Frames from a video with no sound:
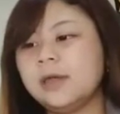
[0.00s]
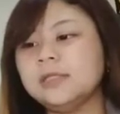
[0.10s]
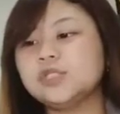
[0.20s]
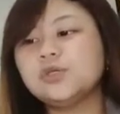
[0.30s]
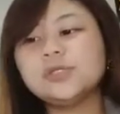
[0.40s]

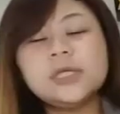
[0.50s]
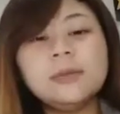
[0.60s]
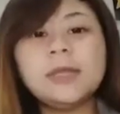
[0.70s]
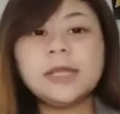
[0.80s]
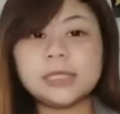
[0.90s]
the social
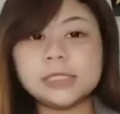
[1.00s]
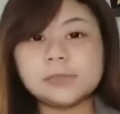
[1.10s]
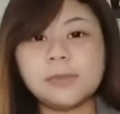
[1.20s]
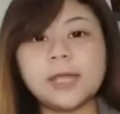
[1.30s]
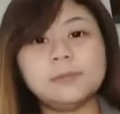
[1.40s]
media
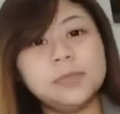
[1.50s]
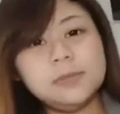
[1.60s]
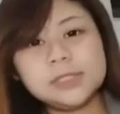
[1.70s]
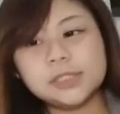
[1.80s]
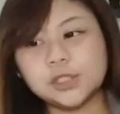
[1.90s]
team at
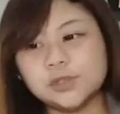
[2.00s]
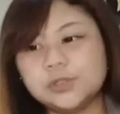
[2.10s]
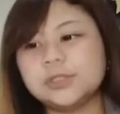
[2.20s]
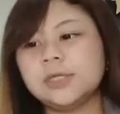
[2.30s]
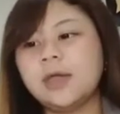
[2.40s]
BBC
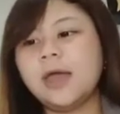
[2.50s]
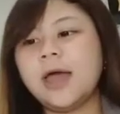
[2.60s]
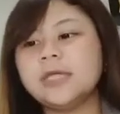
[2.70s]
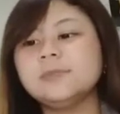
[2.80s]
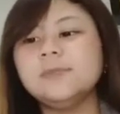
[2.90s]
News
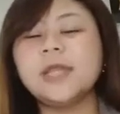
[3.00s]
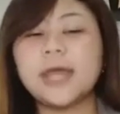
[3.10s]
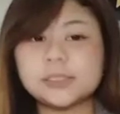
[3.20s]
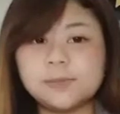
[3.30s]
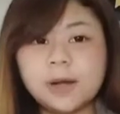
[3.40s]
has been
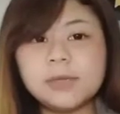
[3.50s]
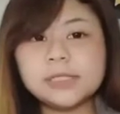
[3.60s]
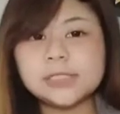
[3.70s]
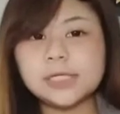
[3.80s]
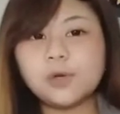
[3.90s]

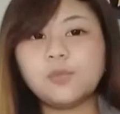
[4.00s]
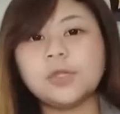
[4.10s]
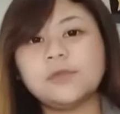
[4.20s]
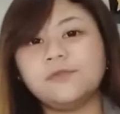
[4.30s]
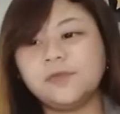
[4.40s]
experimenting
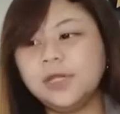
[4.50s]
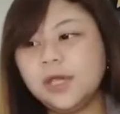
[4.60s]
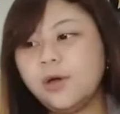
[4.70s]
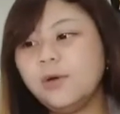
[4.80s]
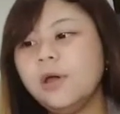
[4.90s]
with
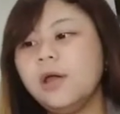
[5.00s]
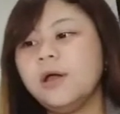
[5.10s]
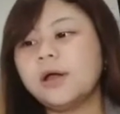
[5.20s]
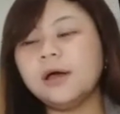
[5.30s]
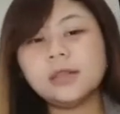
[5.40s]
video
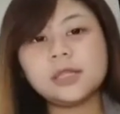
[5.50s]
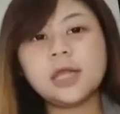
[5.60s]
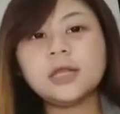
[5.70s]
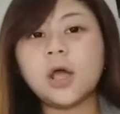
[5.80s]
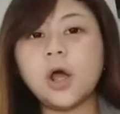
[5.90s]

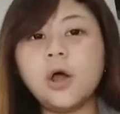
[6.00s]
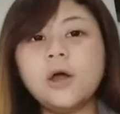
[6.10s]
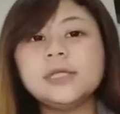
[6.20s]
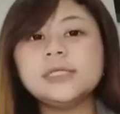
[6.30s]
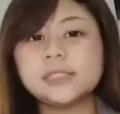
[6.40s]
content
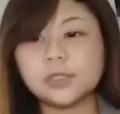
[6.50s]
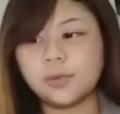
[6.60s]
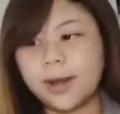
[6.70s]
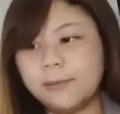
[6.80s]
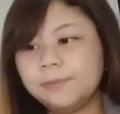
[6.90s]
on
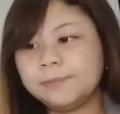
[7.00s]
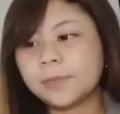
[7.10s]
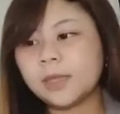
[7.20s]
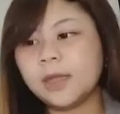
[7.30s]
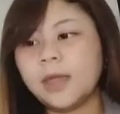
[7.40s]
Instagram,
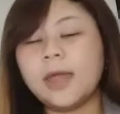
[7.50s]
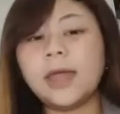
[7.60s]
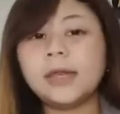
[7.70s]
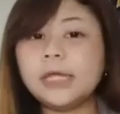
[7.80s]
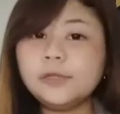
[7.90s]

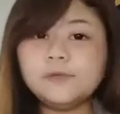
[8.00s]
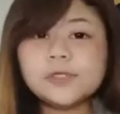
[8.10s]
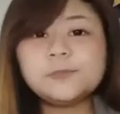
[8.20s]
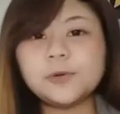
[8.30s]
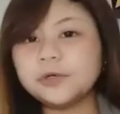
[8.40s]
and it was
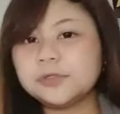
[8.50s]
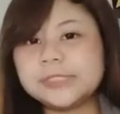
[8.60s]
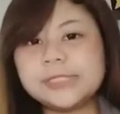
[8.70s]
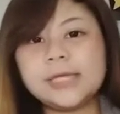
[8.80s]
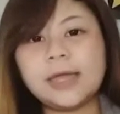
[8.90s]

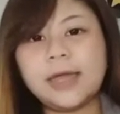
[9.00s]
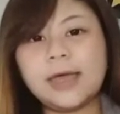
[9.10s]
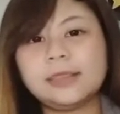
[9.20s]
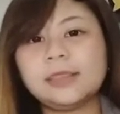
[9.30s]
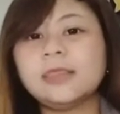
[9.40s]
producing at